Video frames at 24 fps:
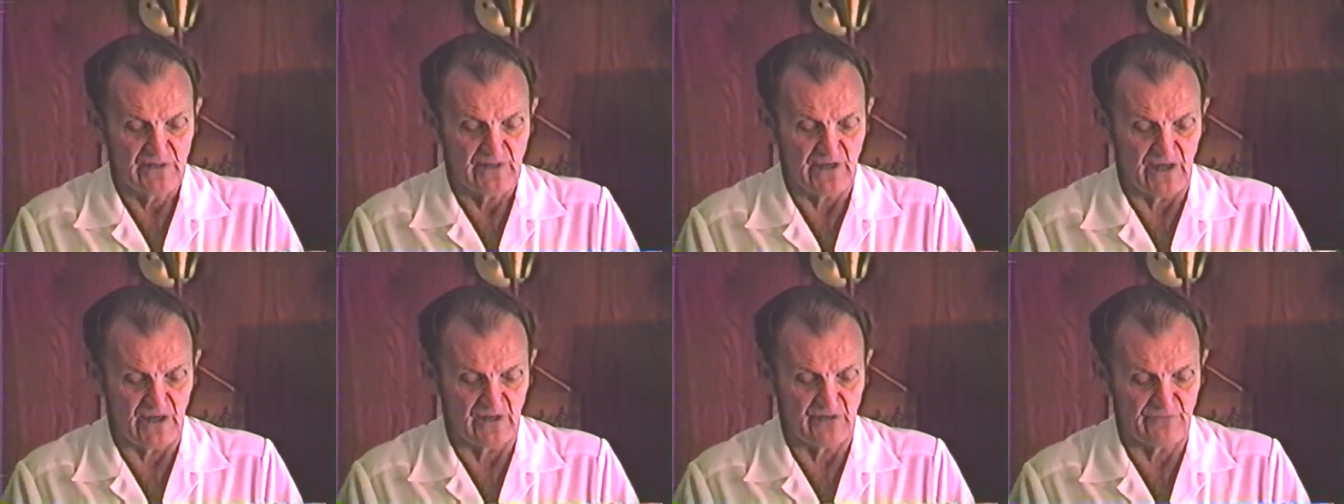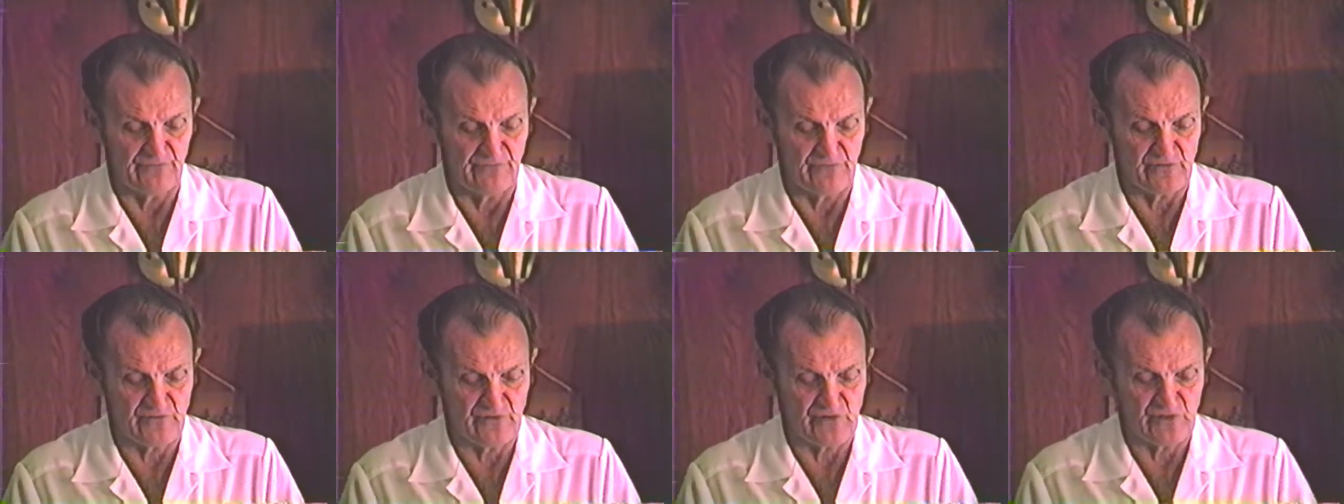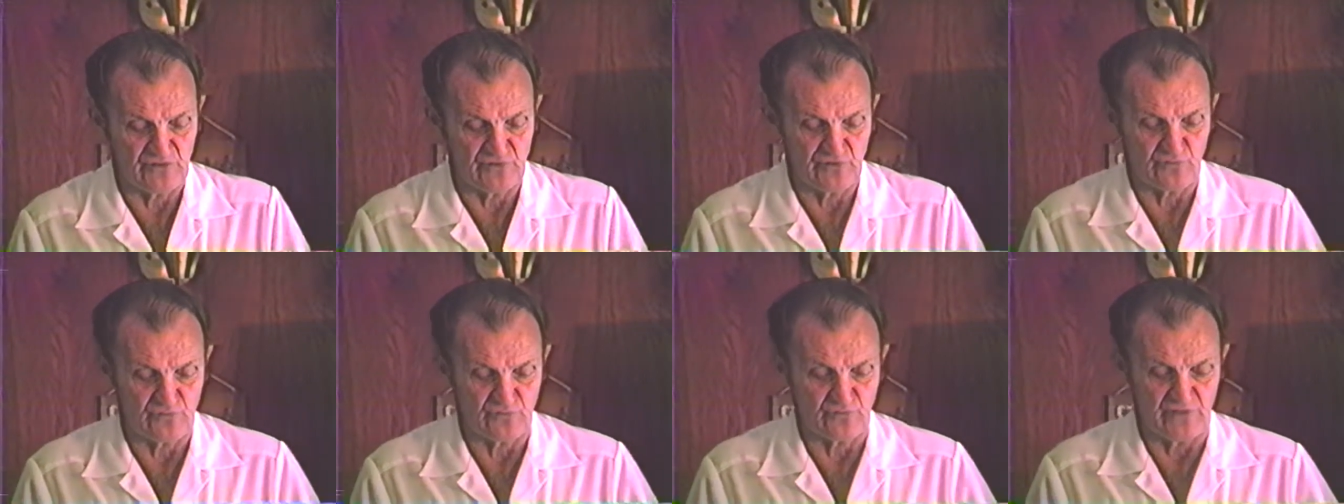and in
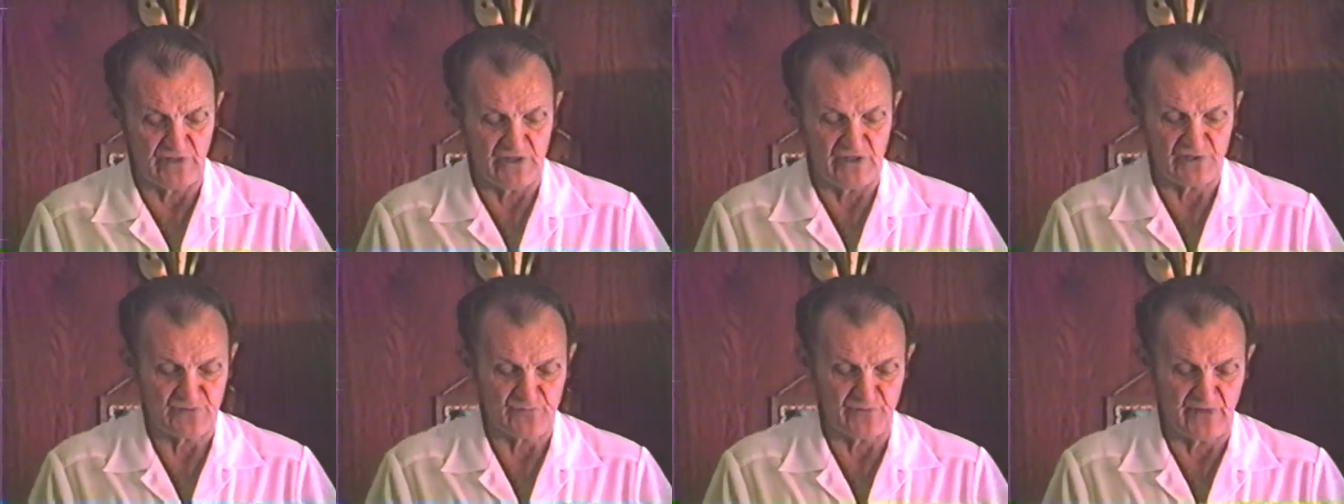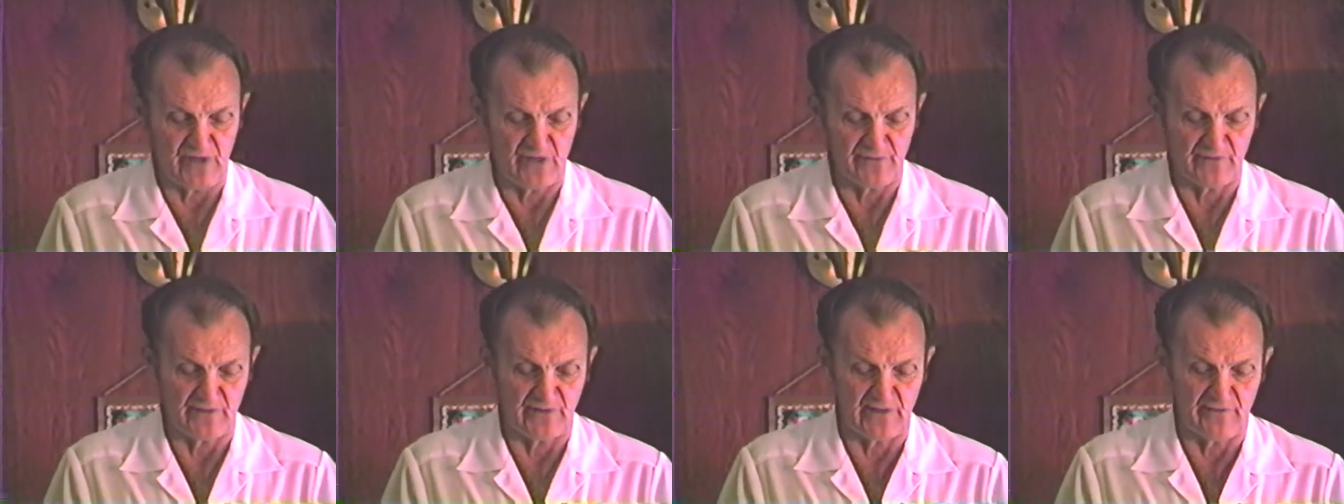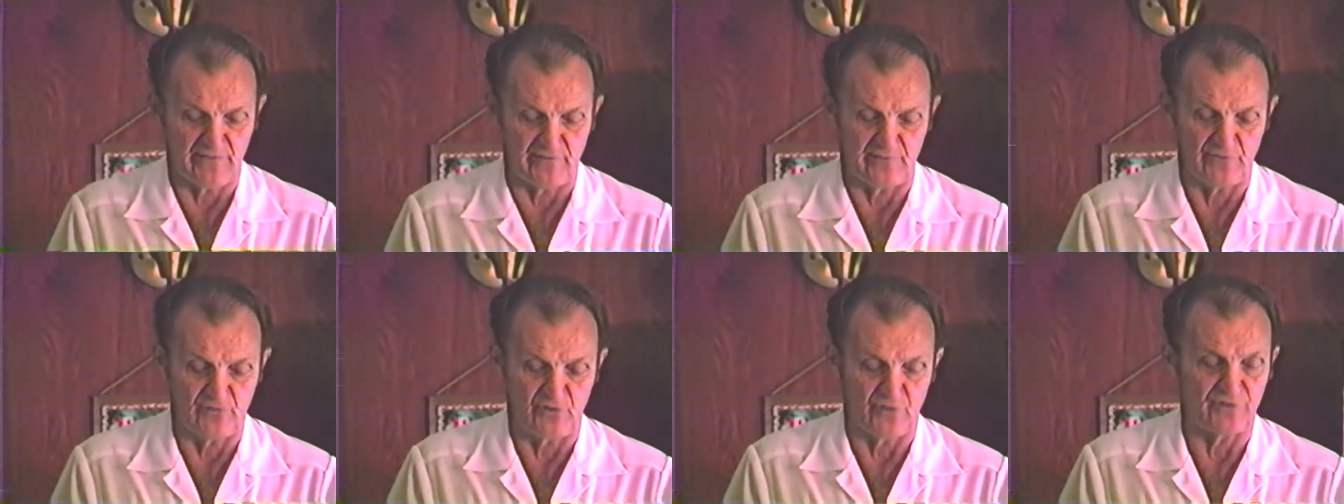varying degrees we have the love
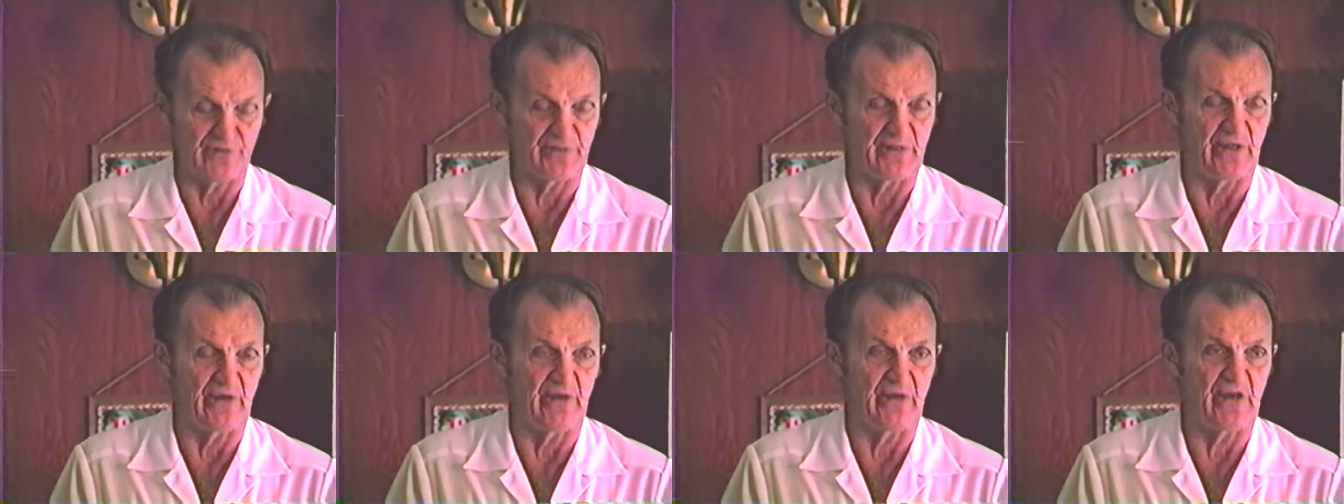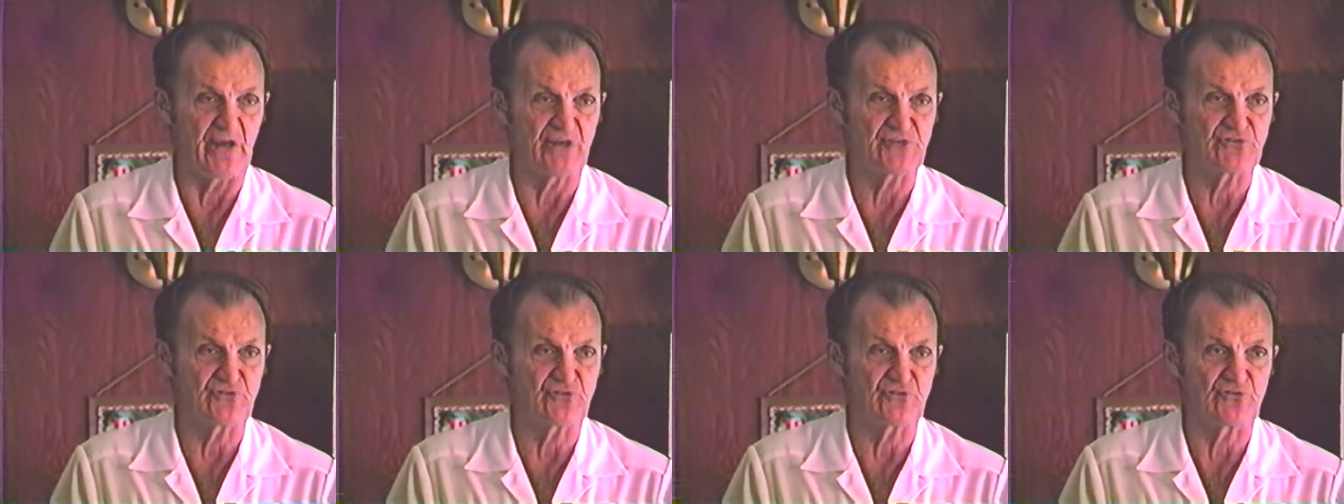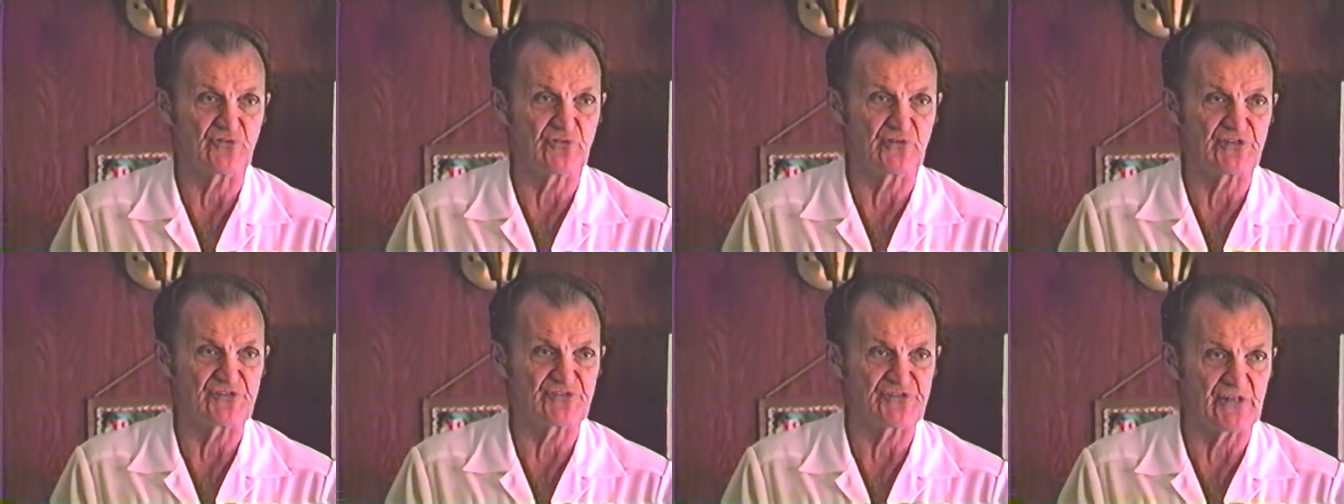of God in our hearts so it's
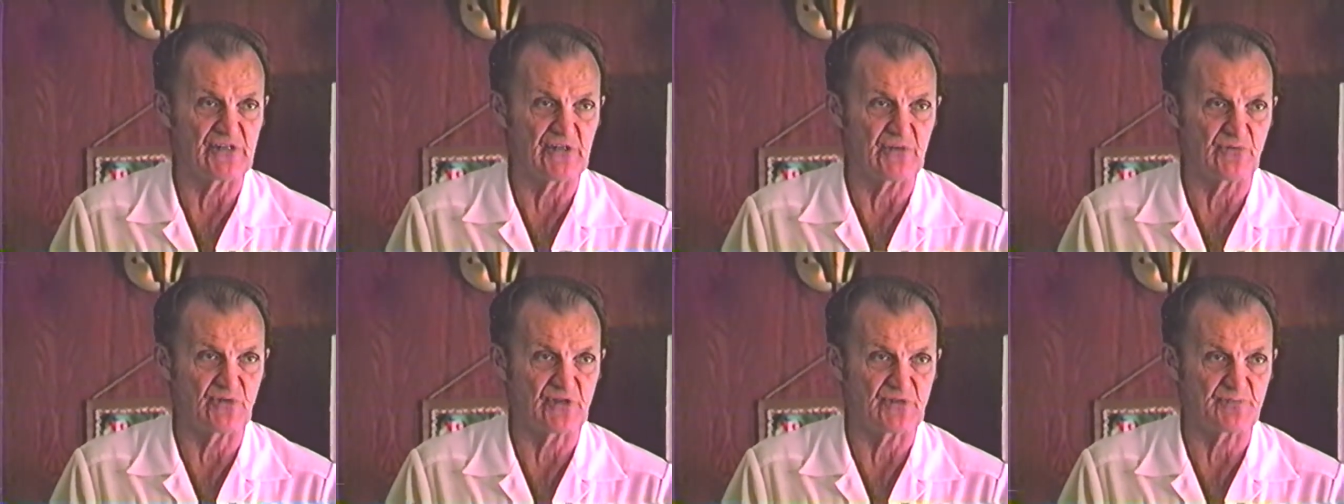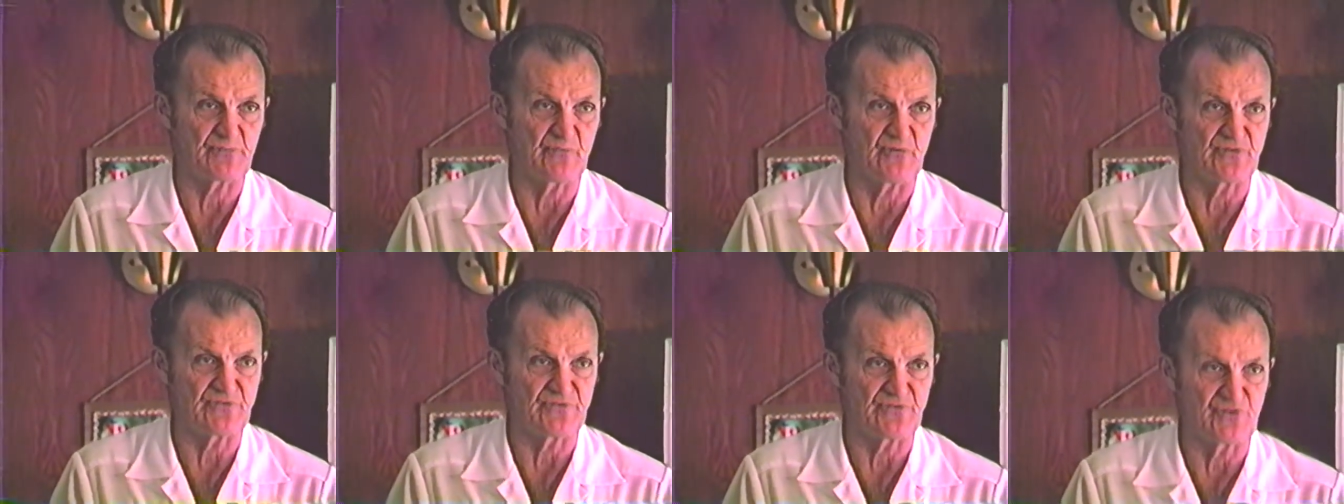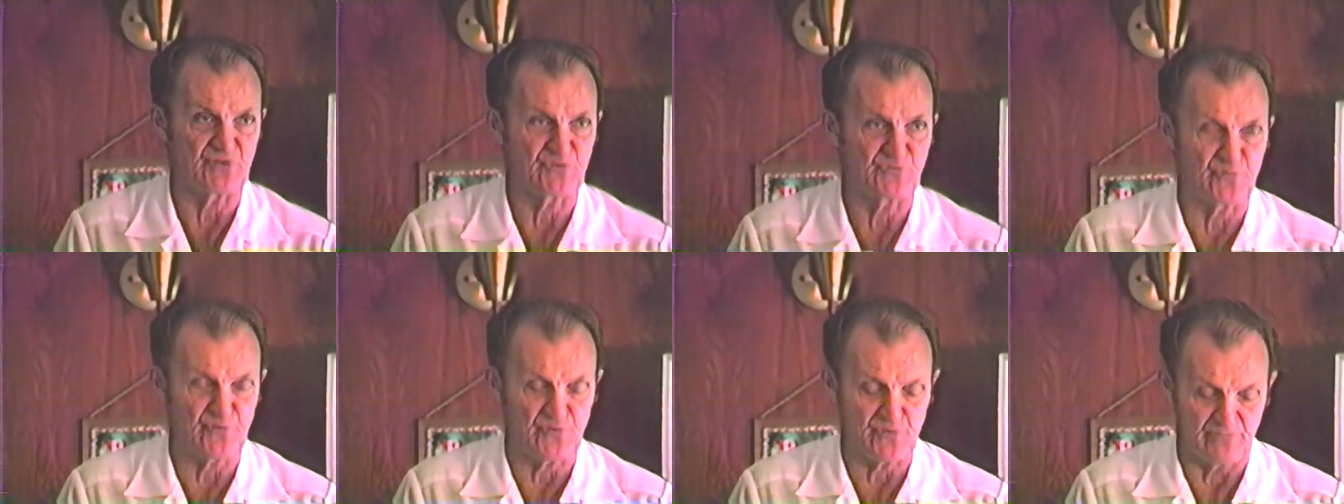not a singular experience in
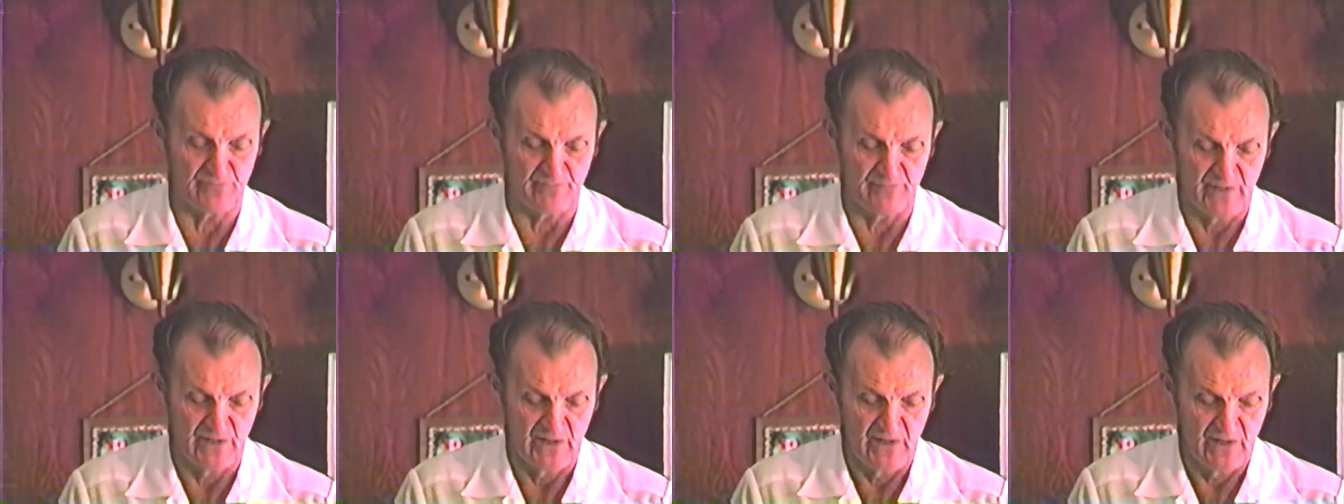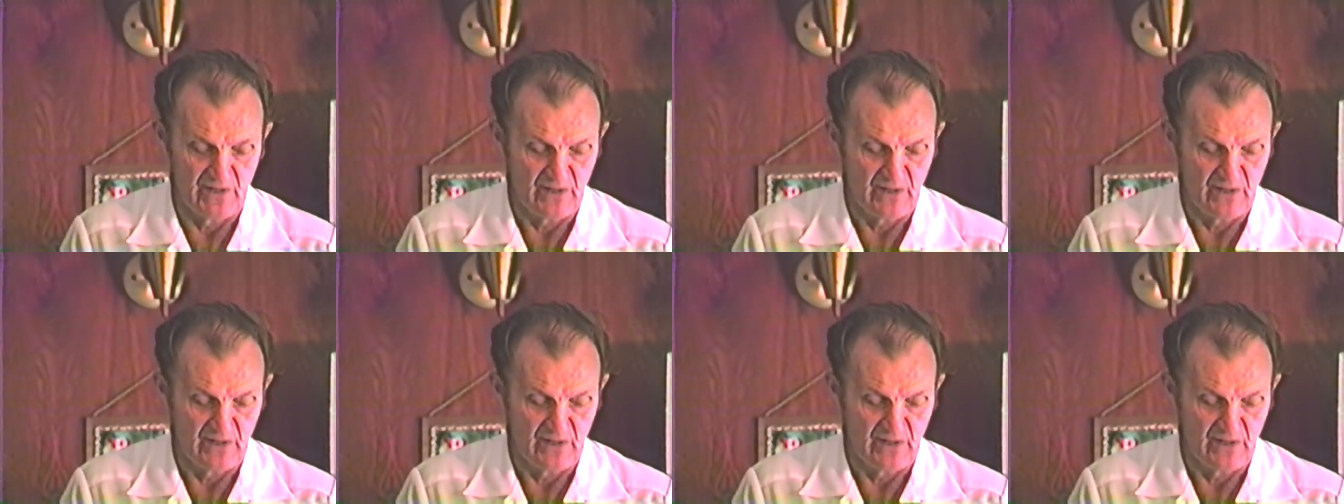this room.